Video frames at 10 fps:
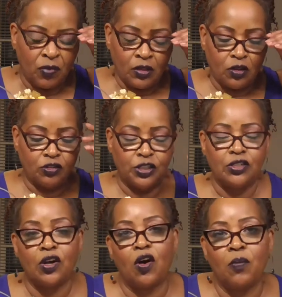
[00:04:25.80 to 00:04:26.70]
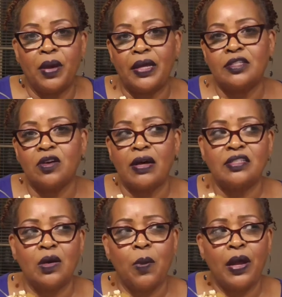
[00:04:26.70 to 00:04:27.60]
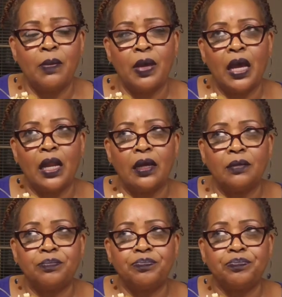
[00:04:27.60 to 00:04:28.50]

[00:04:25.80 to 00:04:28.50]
So she told me, and so I said, wait a minute.